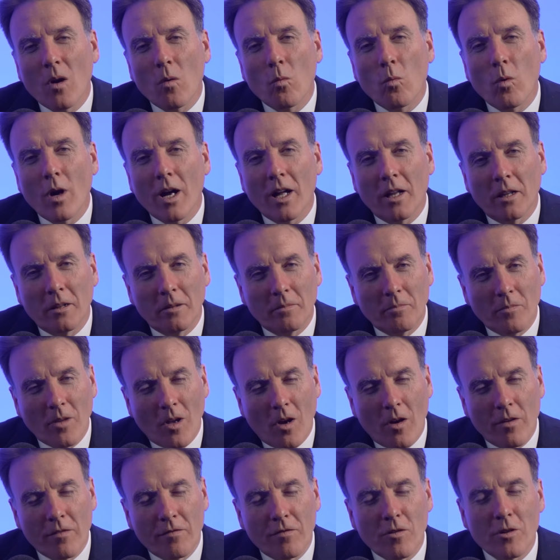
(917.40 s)
Well,
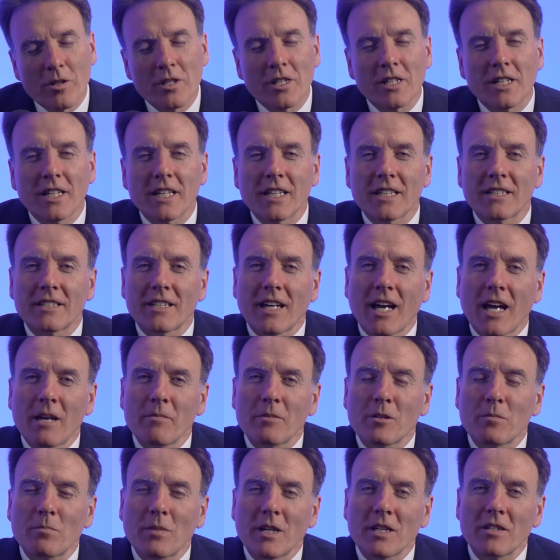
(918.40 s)
unfortunately, time
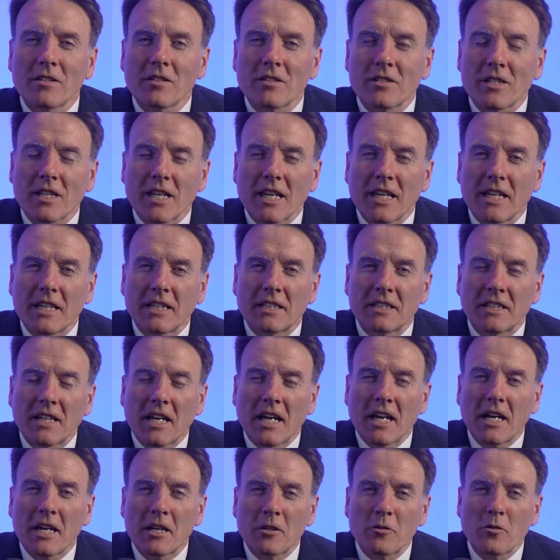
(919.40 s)
has beaten us again,
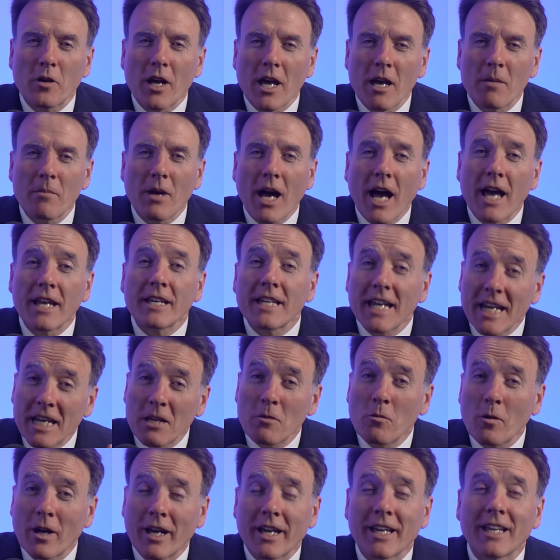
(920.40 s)
Graham. And
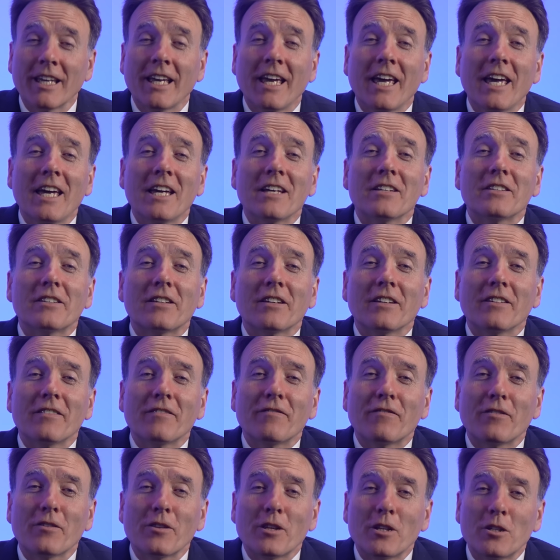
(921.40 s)
anyway,
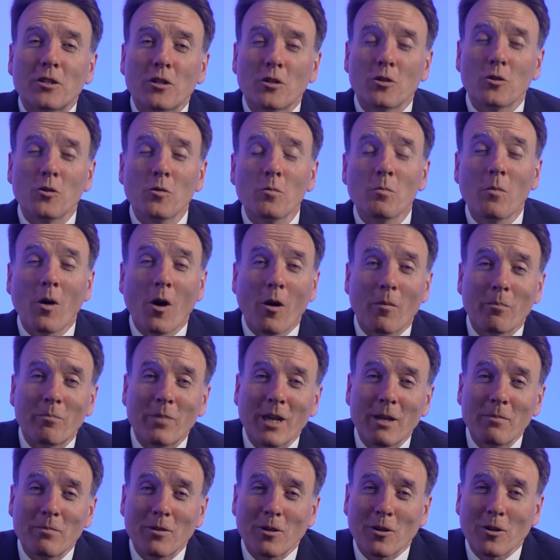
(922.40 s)
for the denouement,
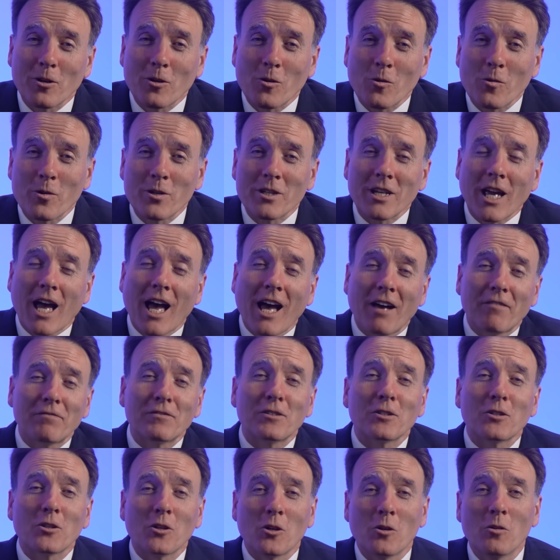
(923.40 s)
people are going to have
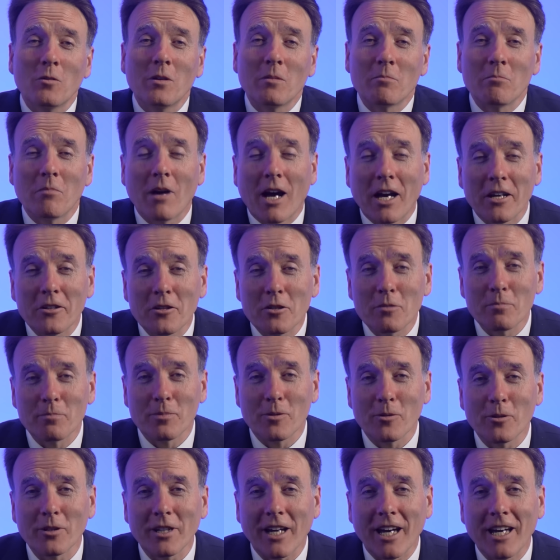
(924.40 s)
to go and buy your
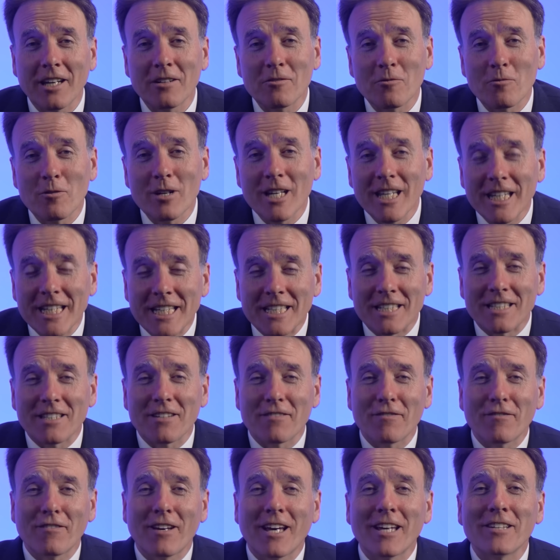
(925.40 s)
book and read it
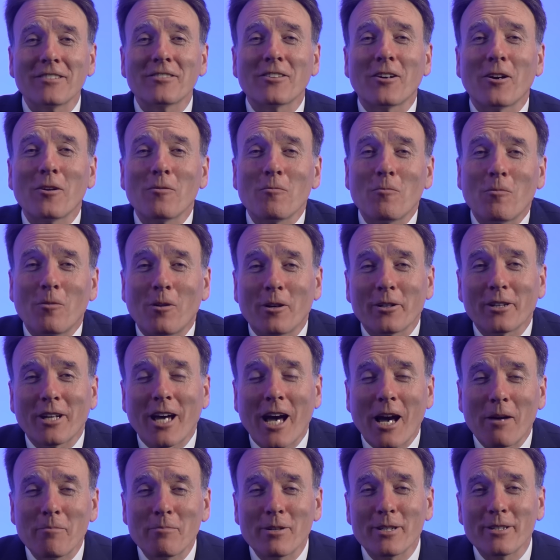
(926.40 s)
to find out what
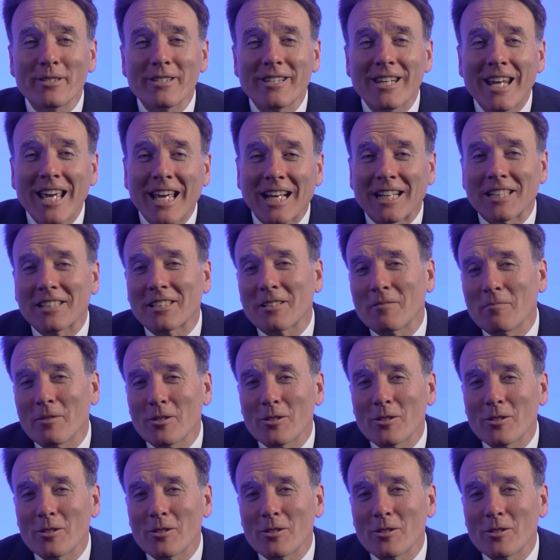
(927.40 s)
happened next.